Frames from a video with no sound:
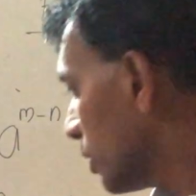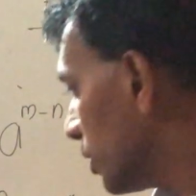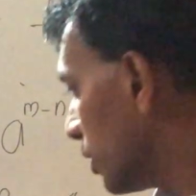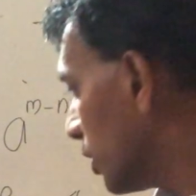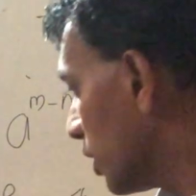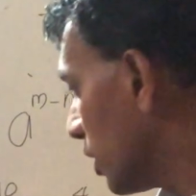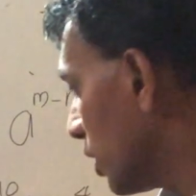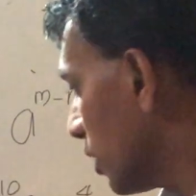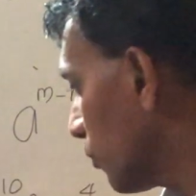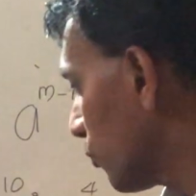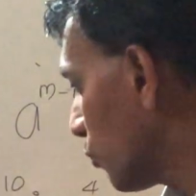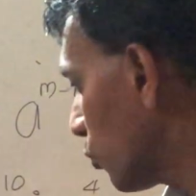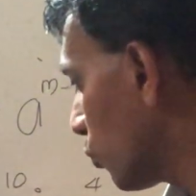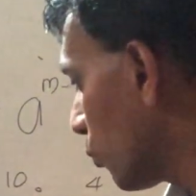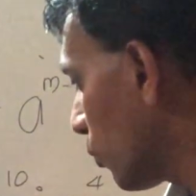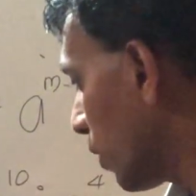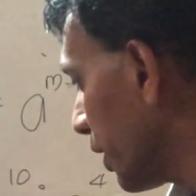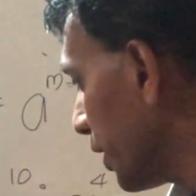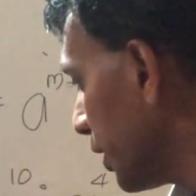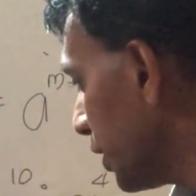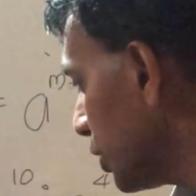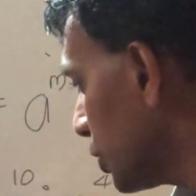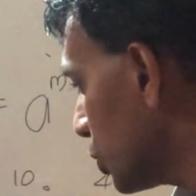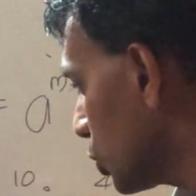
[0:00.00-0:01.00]
Therefore,
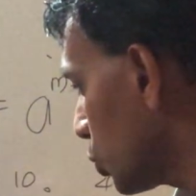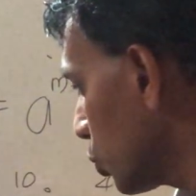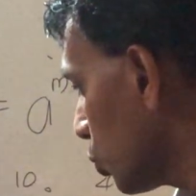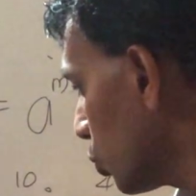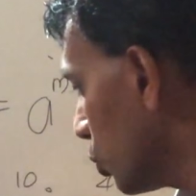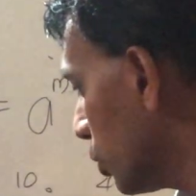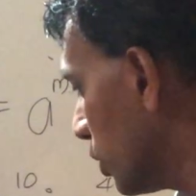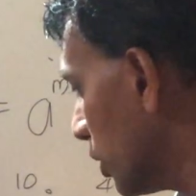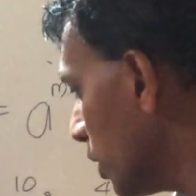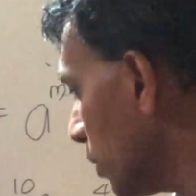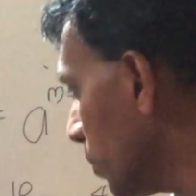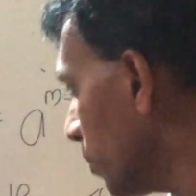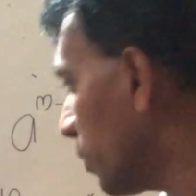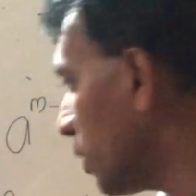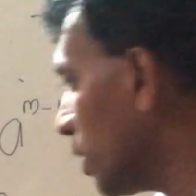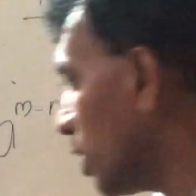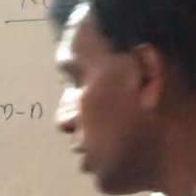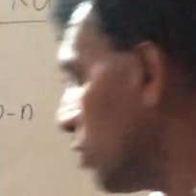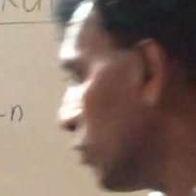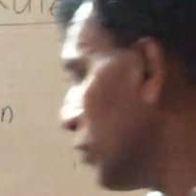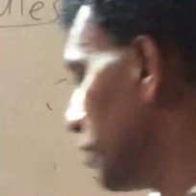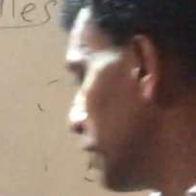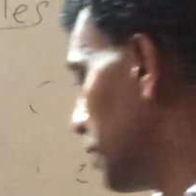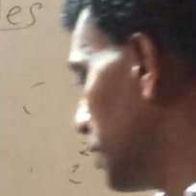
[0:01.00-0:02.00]
y to the
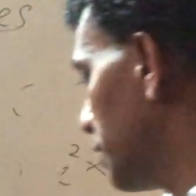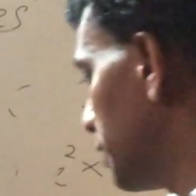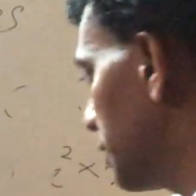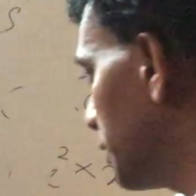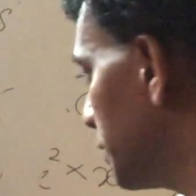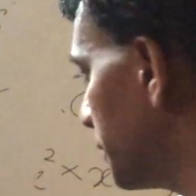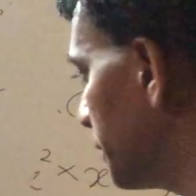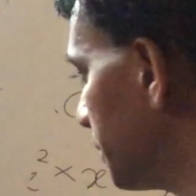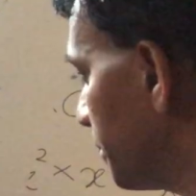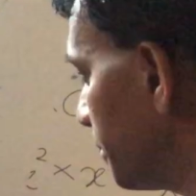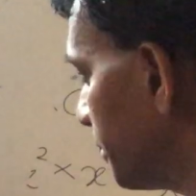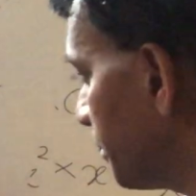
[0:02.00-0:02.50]
power,